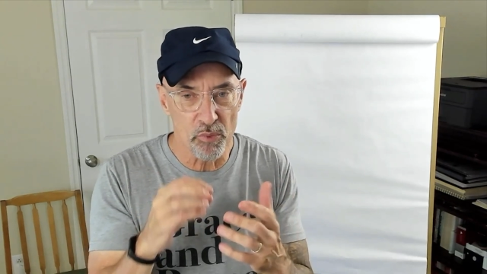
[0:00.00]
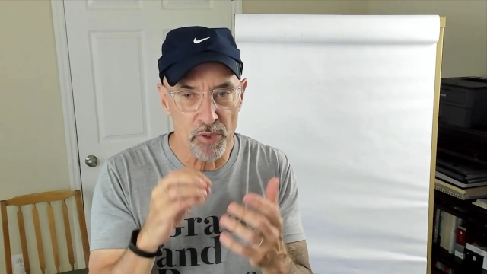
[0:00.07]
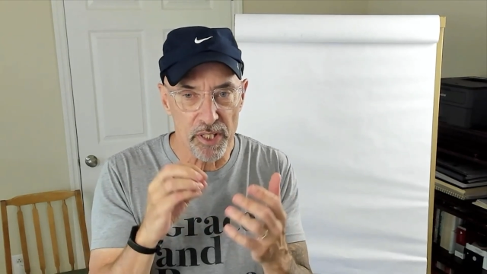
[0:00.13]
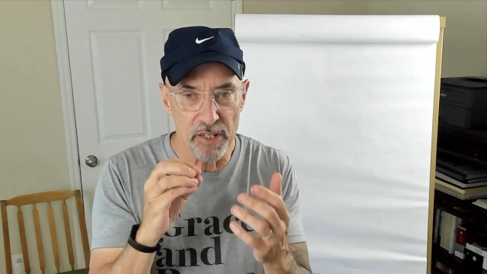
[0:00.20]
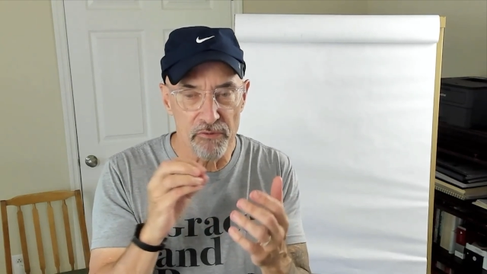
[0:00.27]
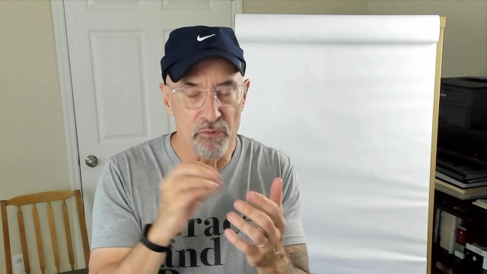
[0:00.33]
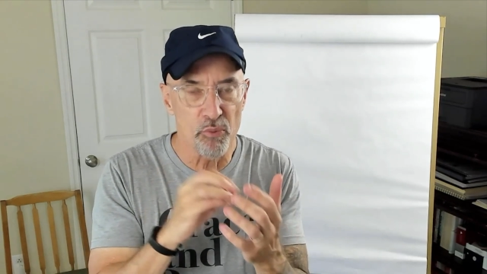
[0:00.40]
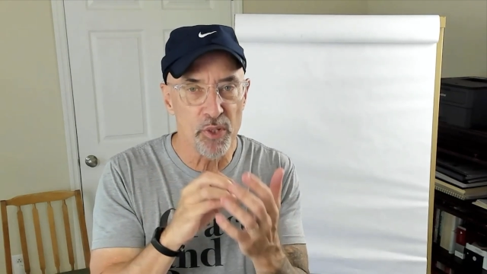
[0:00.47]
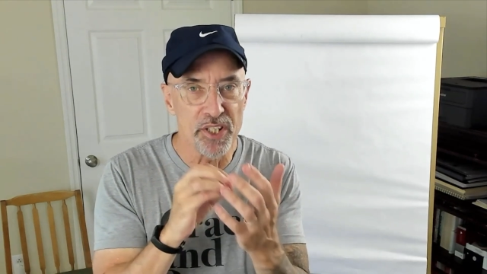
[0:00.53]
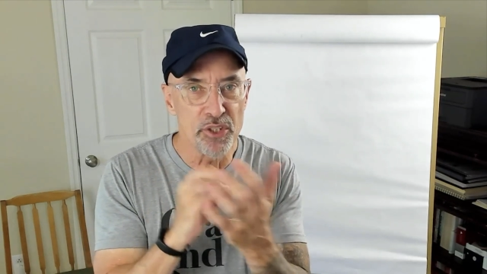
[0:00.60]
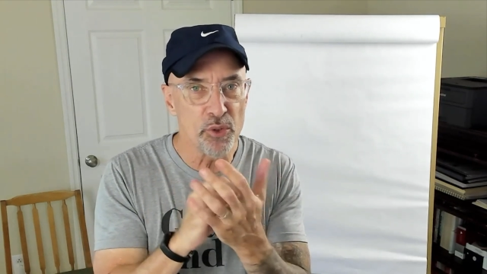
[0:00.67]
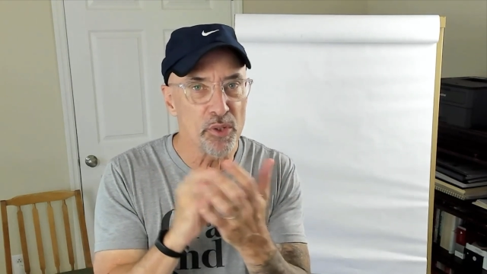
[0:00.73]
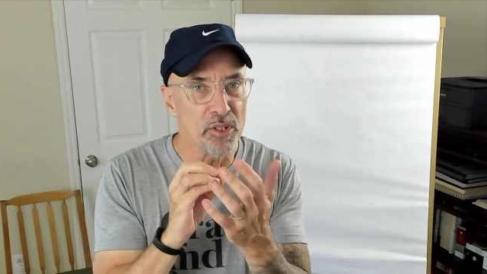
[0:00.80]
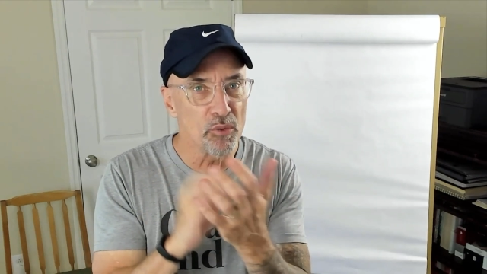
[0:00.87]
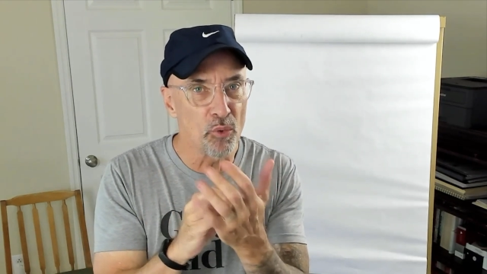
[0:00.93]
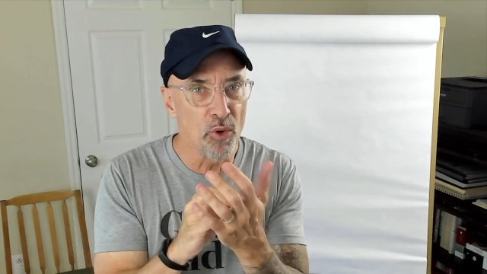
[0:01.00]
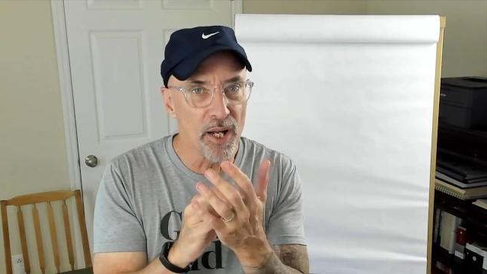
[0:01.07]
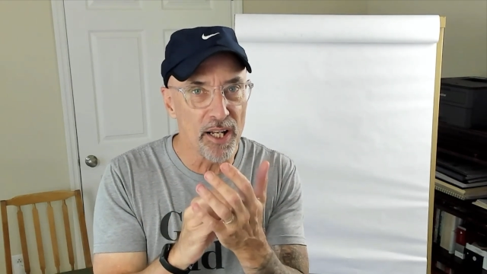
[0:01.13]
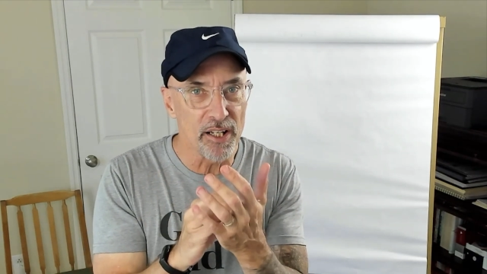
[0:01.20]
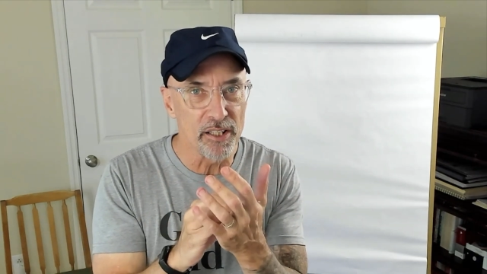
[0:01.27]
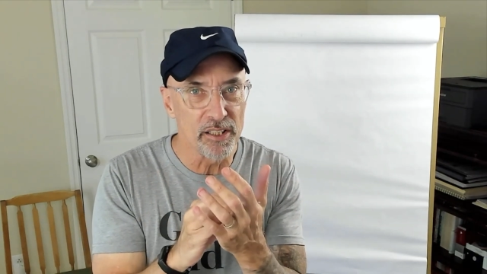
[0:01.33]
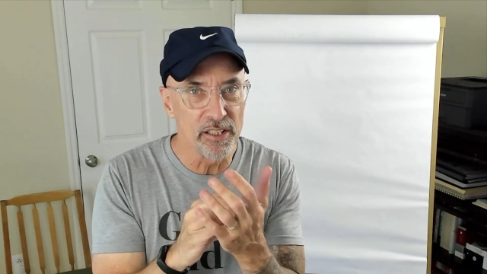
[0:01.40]
if we do it
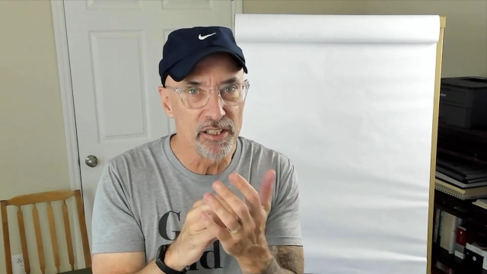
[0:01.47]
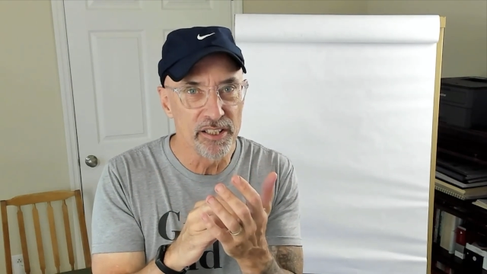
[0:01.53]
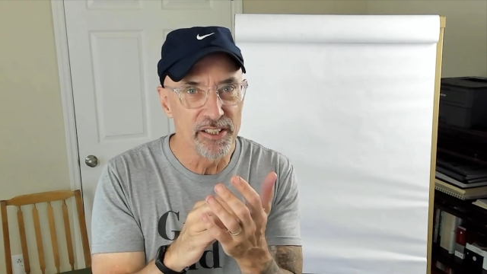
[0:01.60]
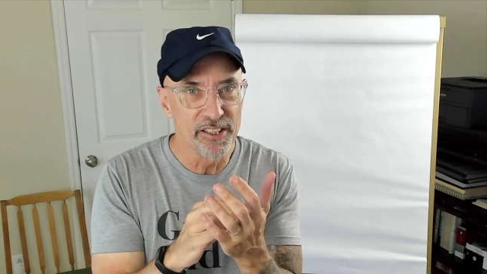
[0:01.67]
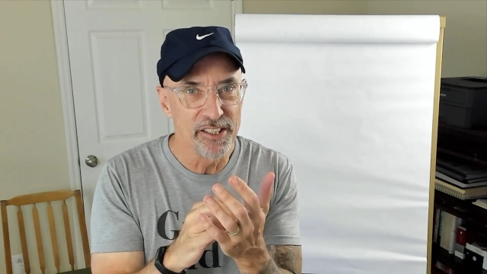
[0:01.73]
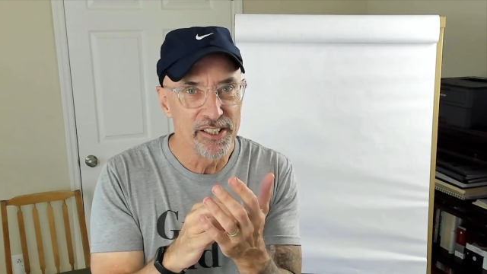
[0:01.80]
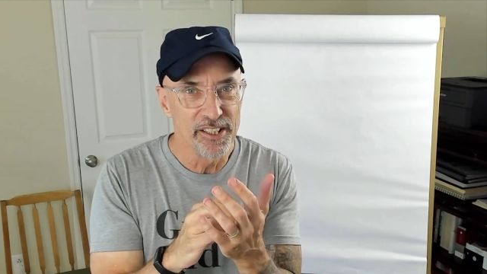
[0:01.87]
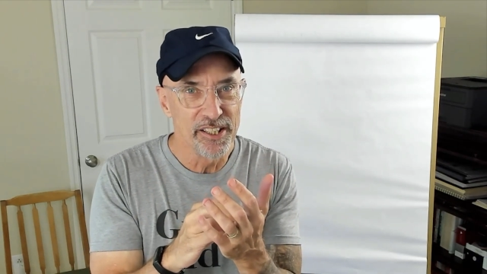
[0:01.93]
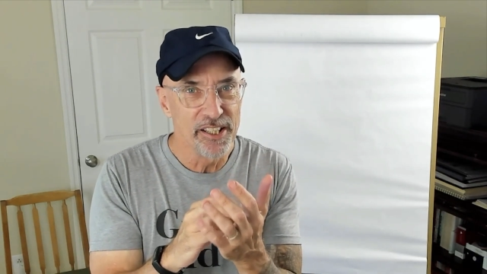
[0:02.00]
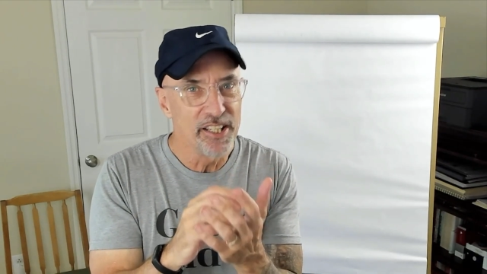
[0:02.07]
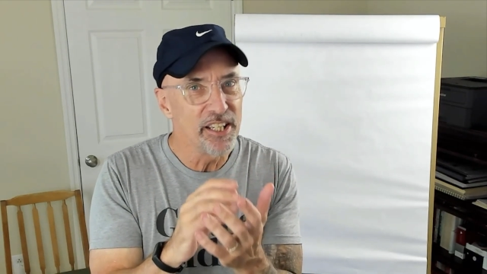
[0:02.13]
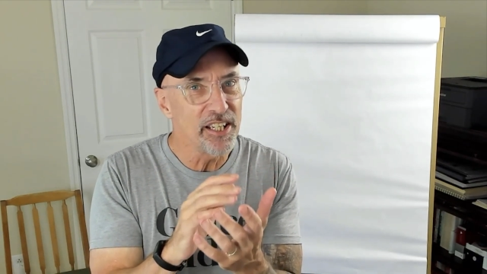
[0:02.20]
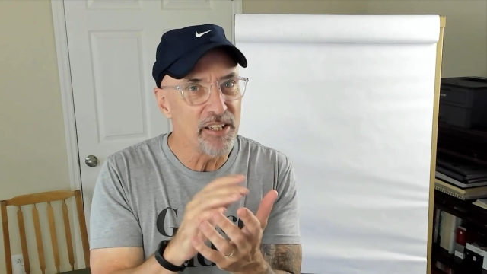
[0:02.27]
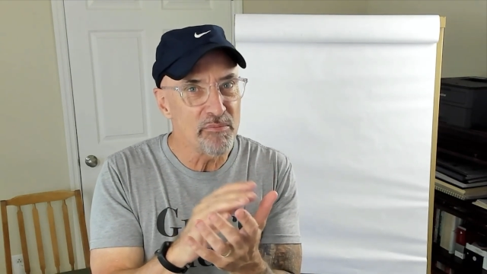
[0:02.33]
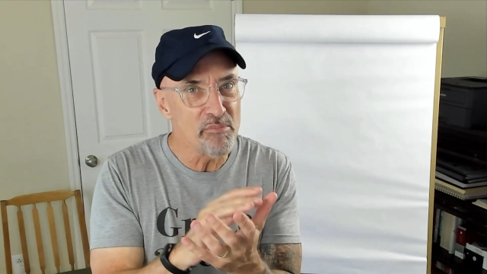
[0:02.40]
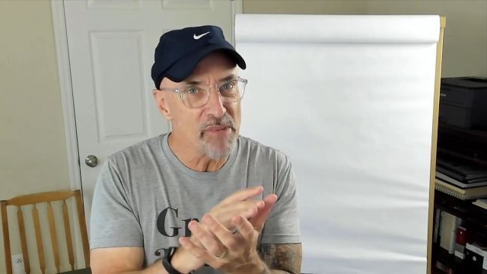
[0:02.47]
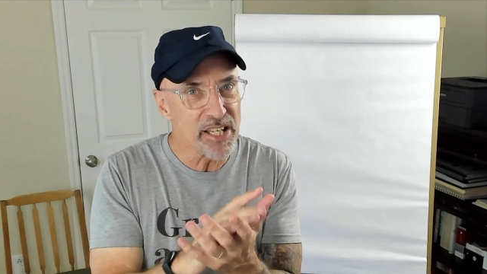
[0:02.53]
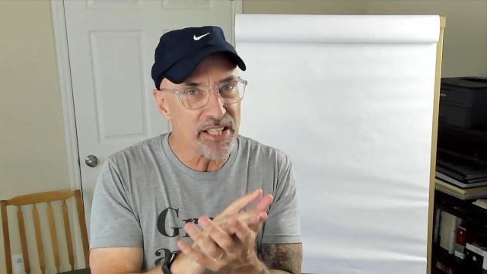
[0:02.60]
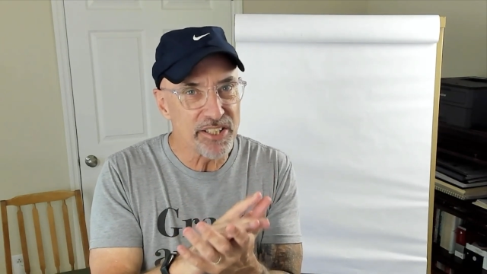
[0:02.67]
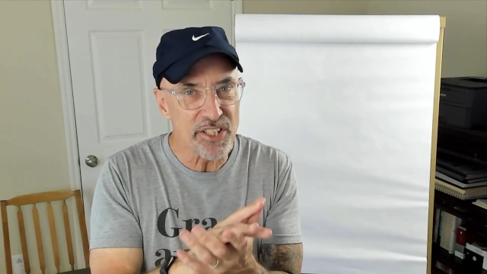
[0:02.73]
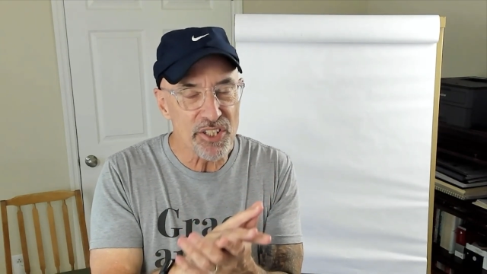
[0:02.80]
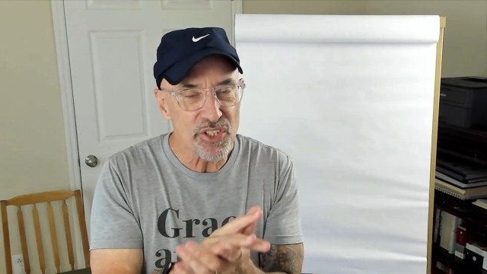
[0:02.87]
well, it
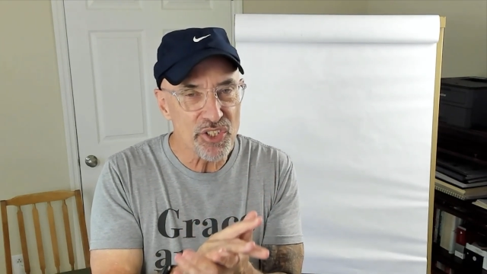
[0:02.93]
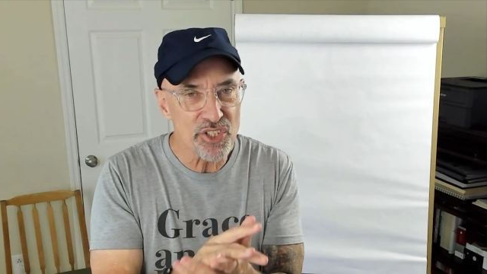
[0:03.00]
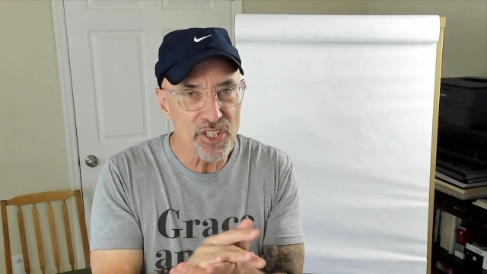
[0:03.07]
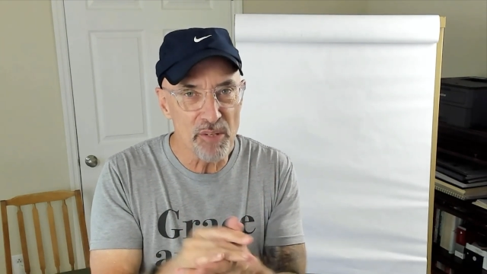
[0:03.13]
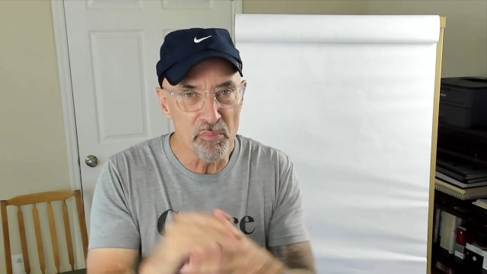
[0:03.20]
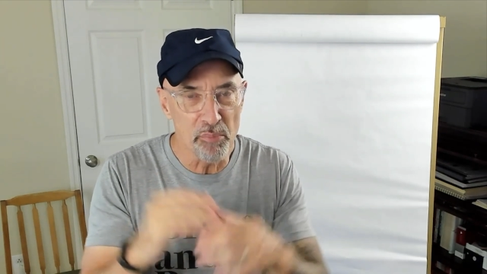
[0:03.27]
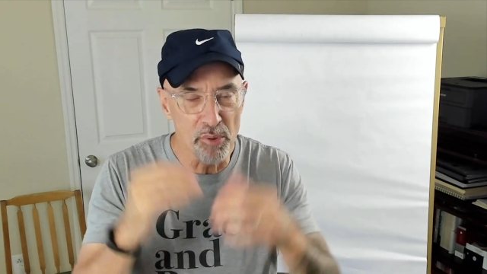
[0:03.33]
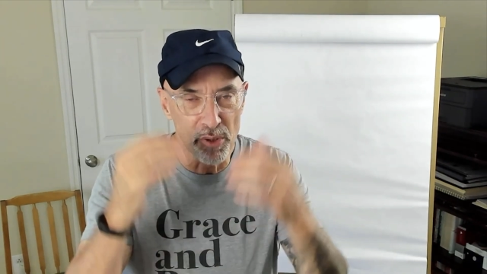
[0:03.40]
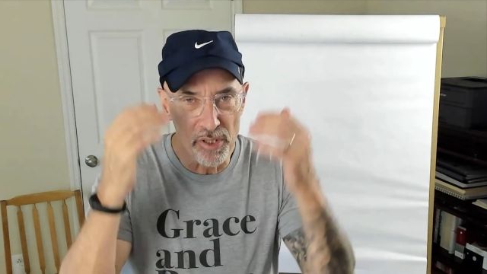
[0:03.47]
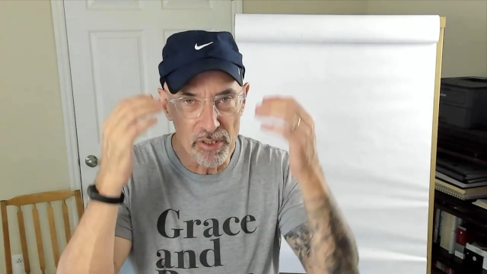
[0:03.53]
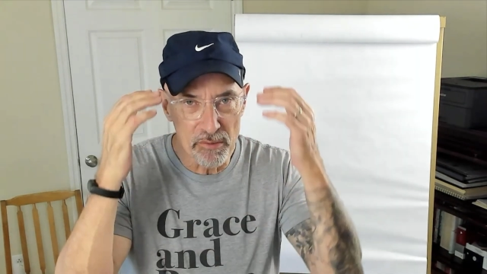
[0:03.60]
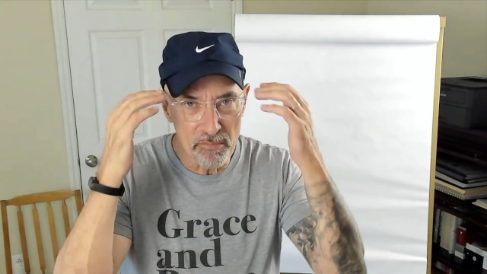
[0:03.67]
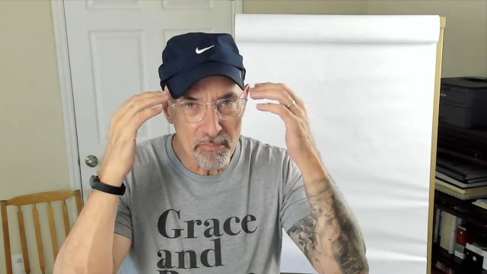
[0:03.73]
makes it simple,